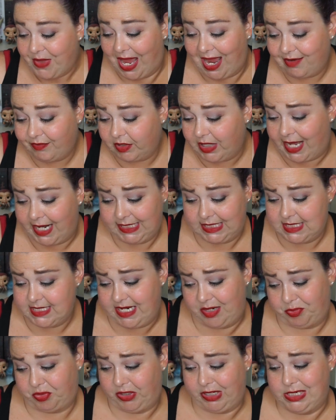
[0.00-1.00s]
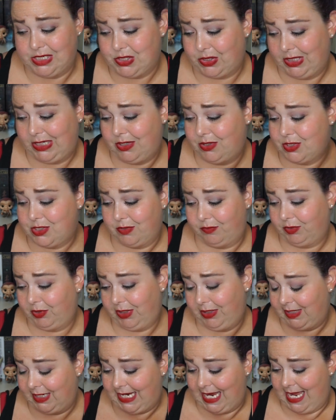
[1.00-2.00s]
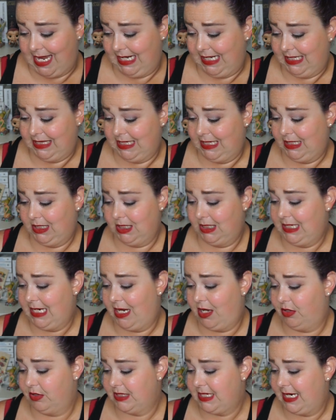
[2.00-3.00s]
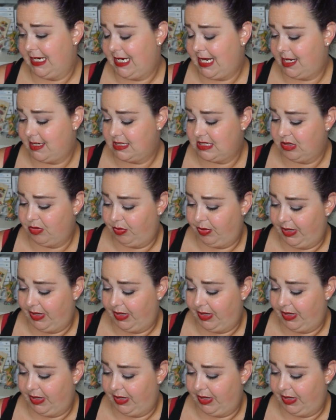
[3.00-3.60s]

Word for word: I have a lot of contemporaries on here, so really like anything could count, I guess.